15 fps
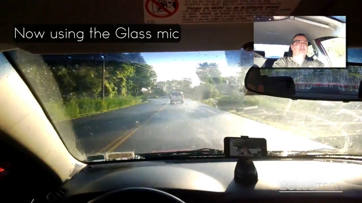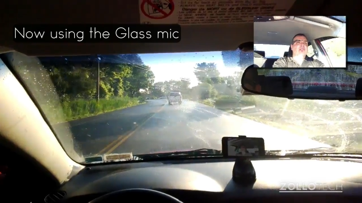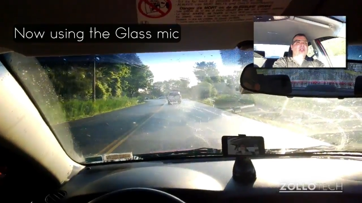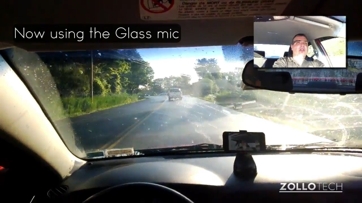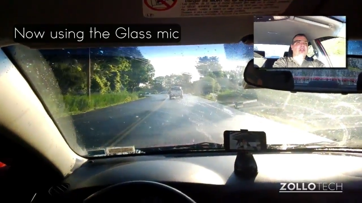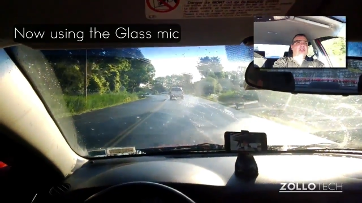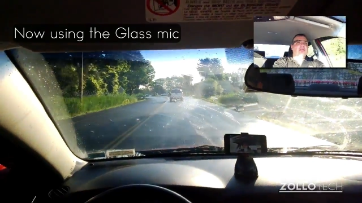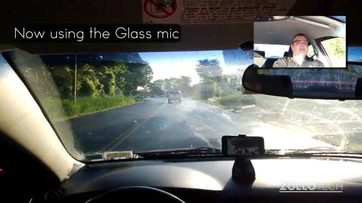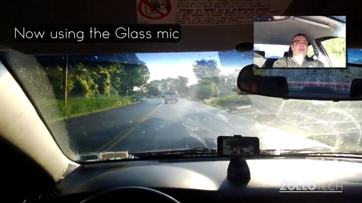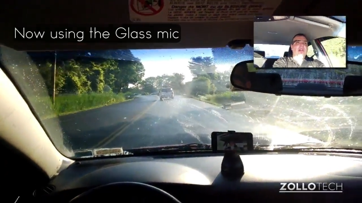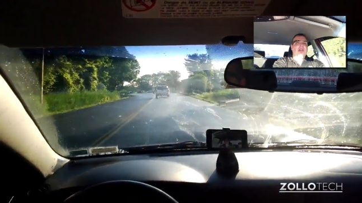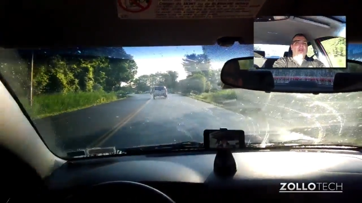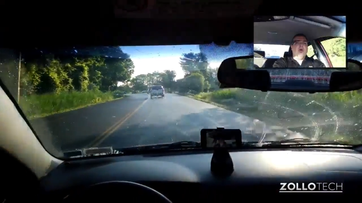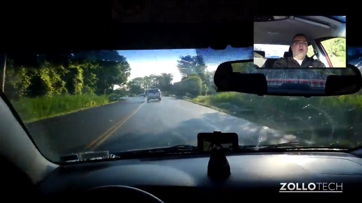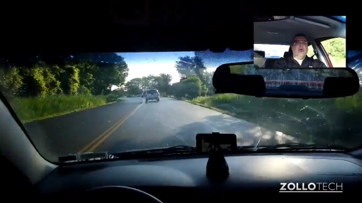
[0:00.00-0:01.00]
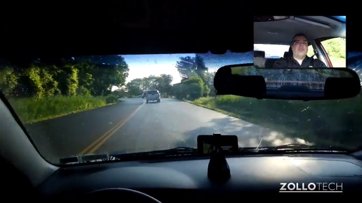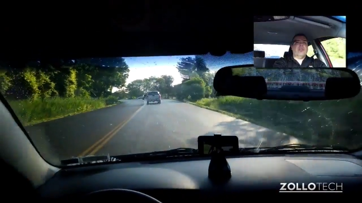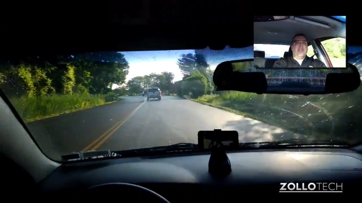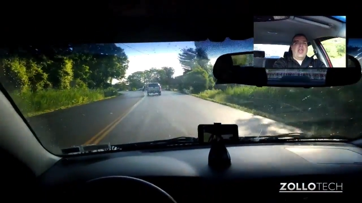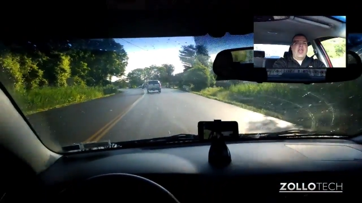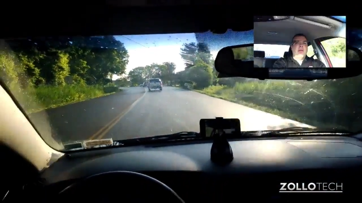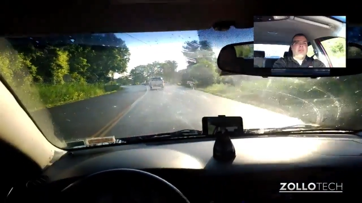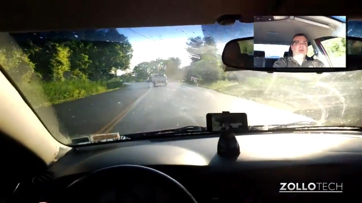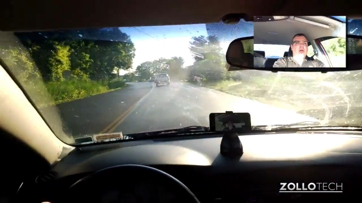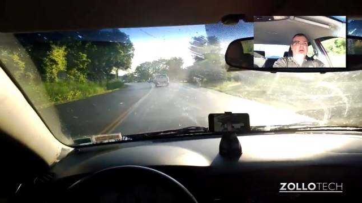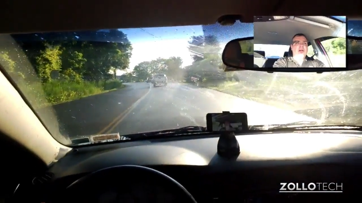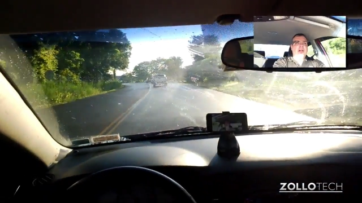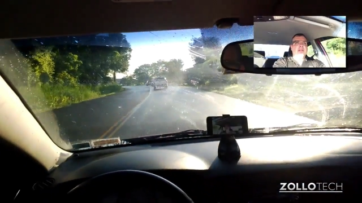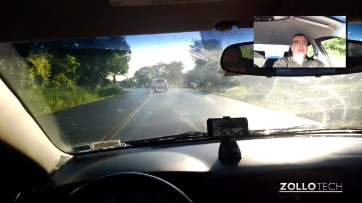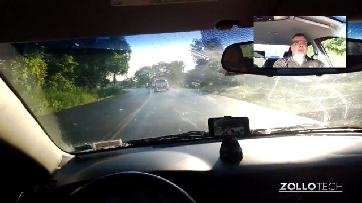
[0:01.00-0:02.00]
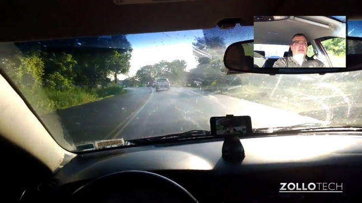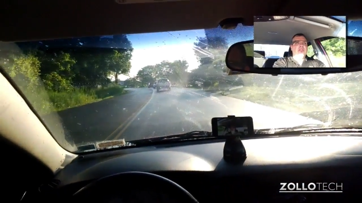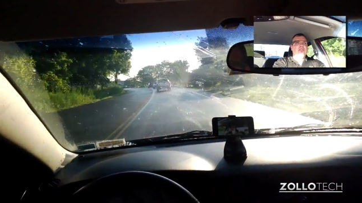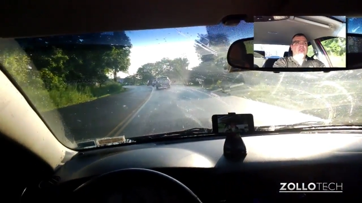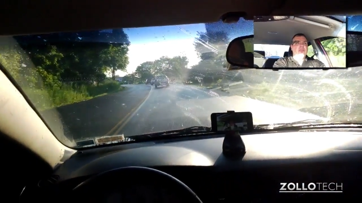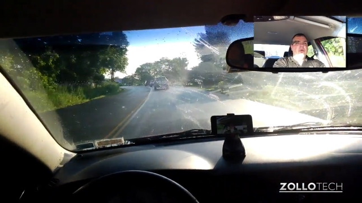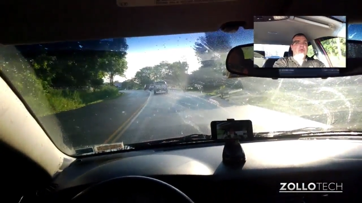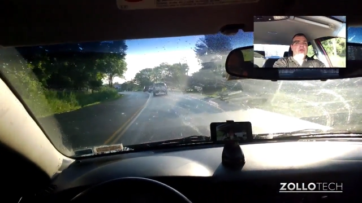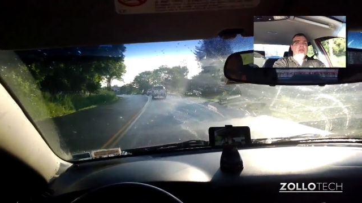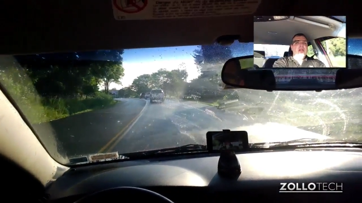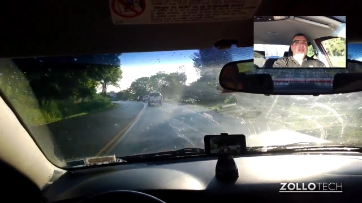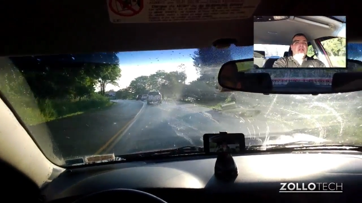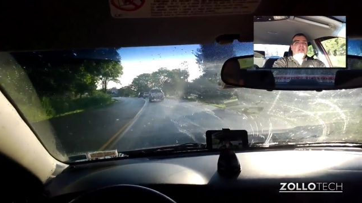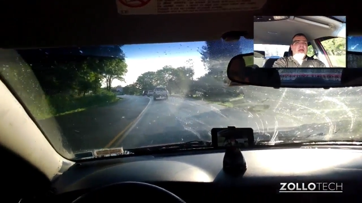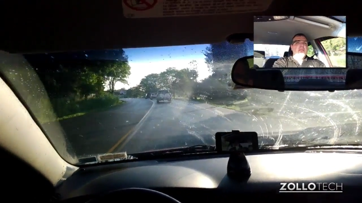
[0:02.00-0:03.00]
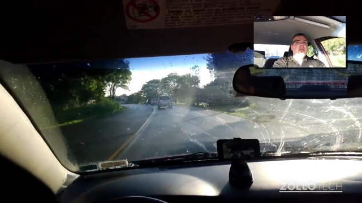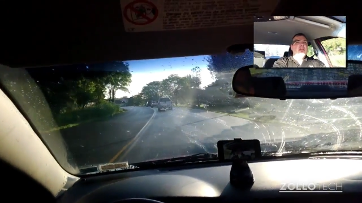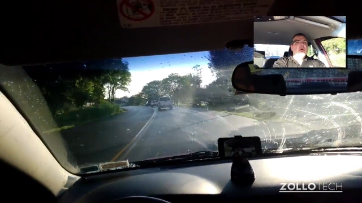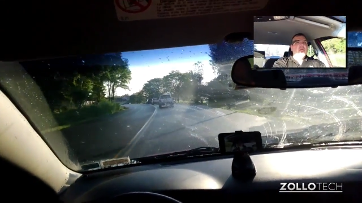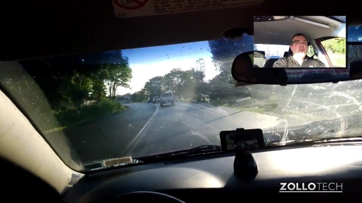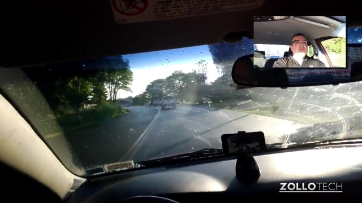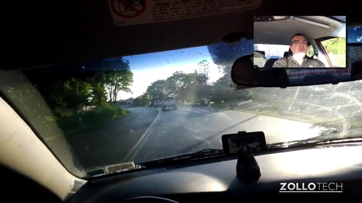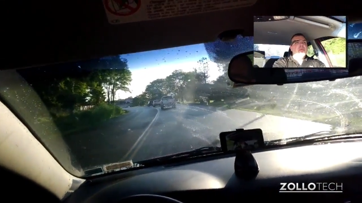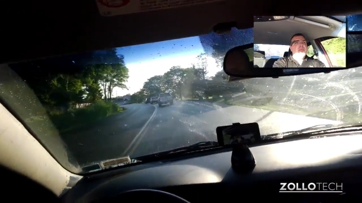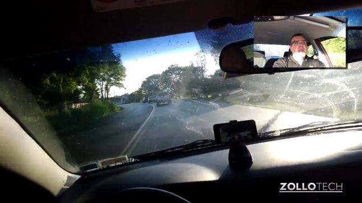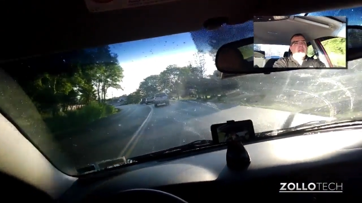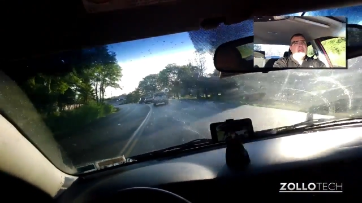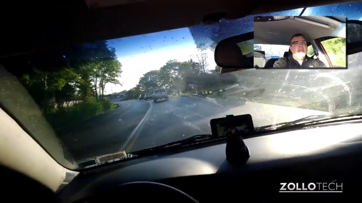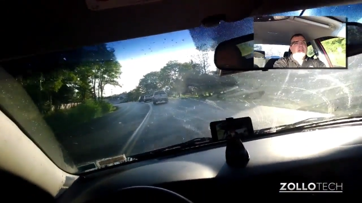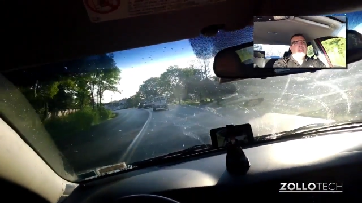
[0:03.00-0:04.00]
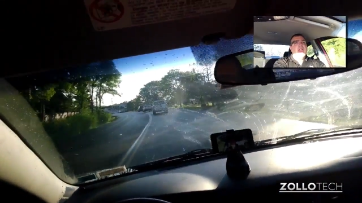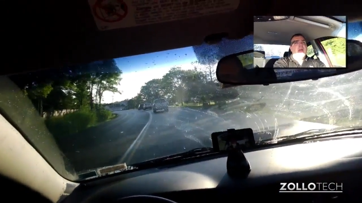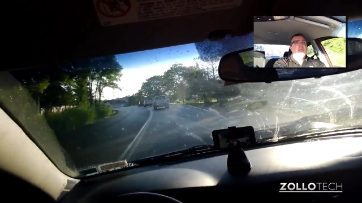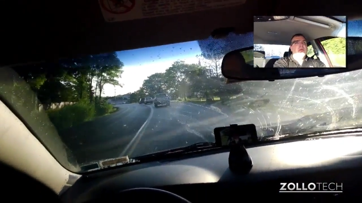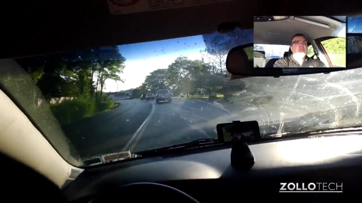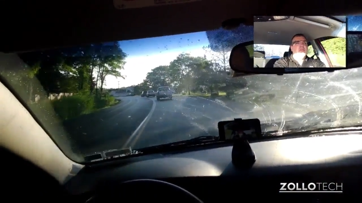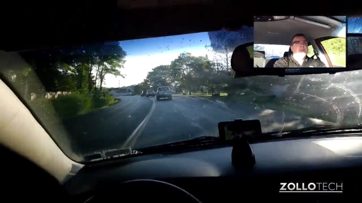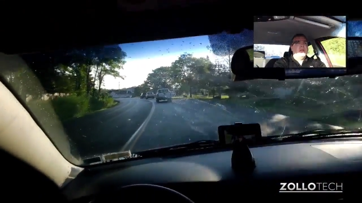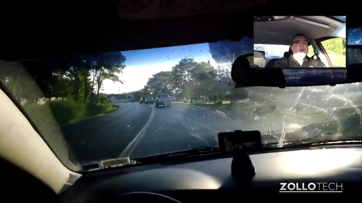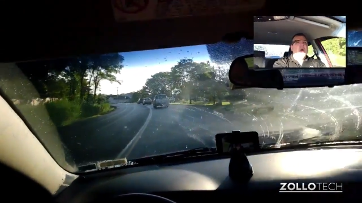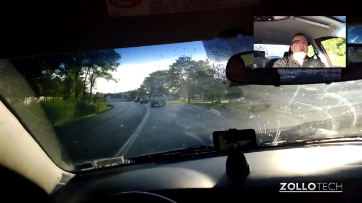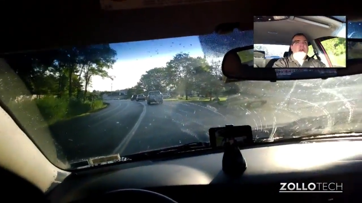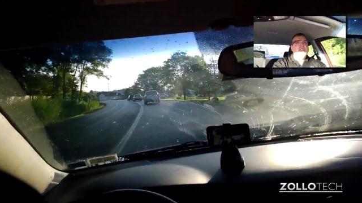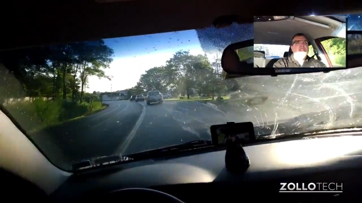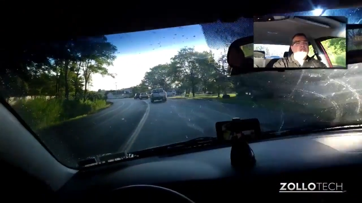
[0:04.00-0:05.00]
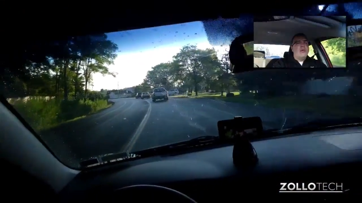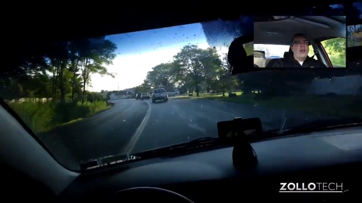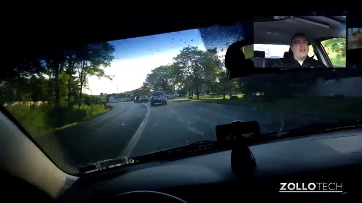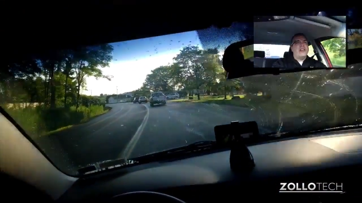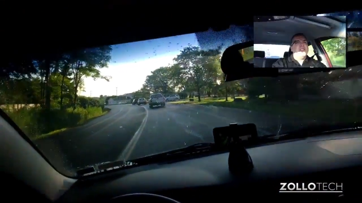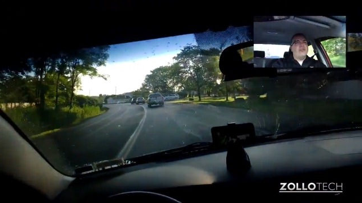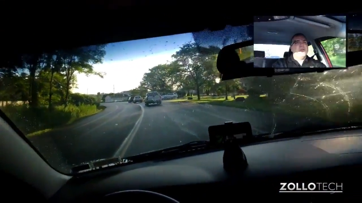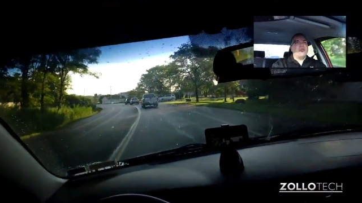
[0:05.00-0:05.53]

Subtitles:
No face is visible, so there are no lips to read.